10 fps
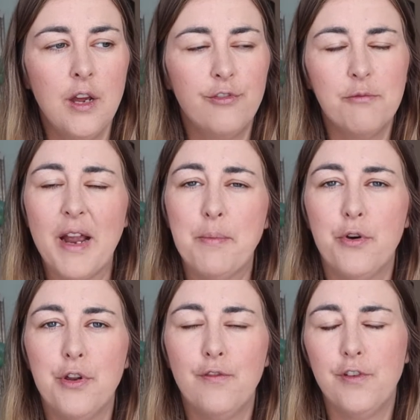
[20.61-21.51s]
from my
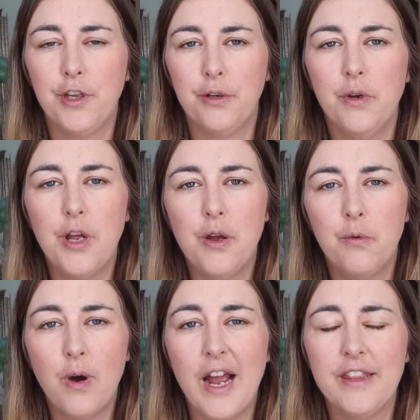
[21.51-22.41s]
point of view
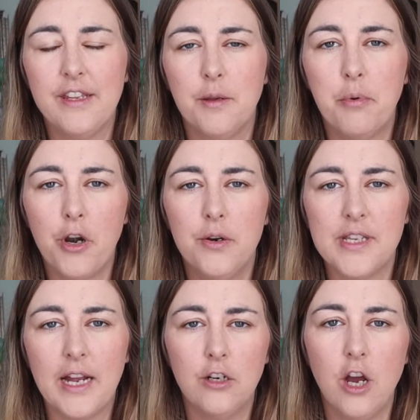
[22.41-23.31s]
what I think the pros
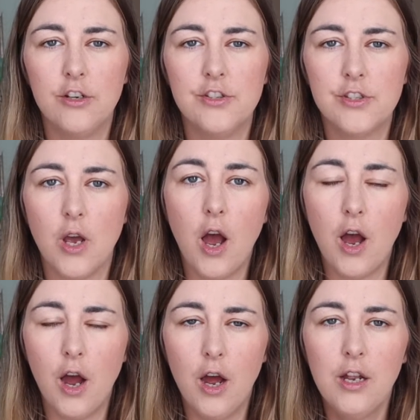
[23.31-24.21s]
and cons
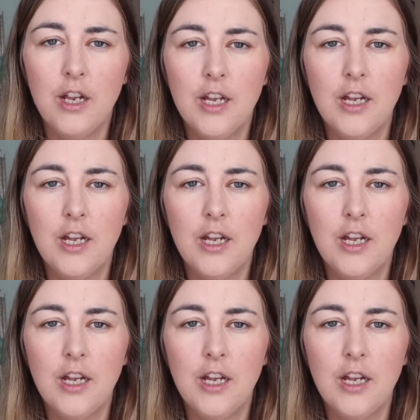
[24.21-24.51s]
are.